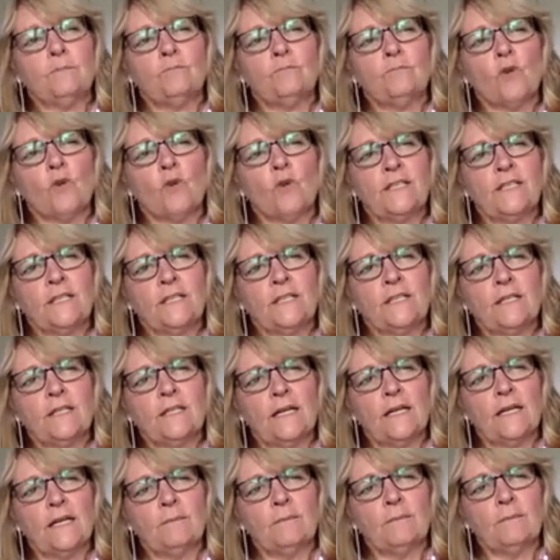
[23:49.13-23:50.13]
writing
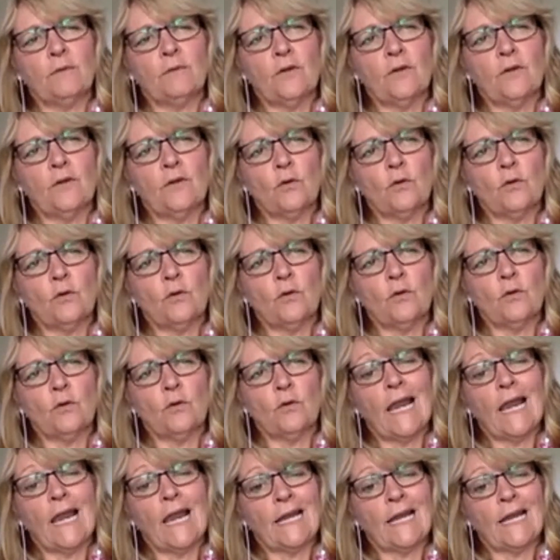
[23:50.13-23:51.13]
the final book in
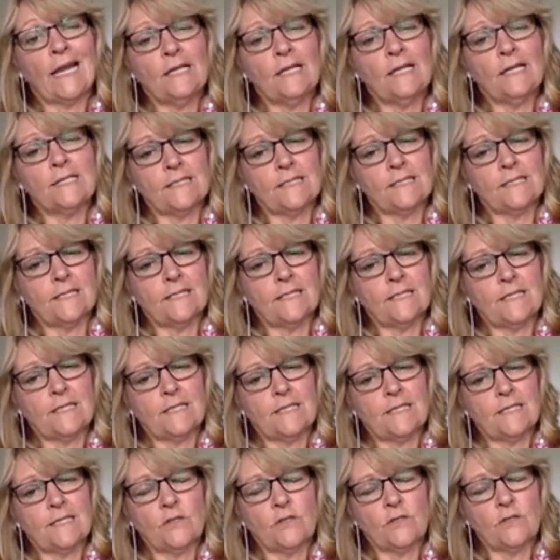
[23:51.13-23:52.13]
the Langley Sisters
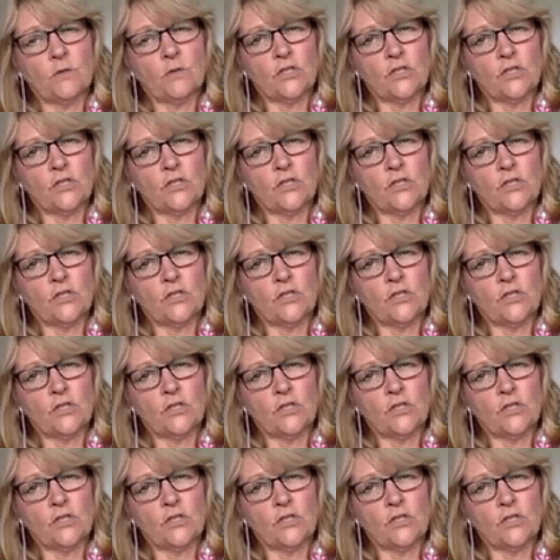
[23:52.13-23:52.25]
series,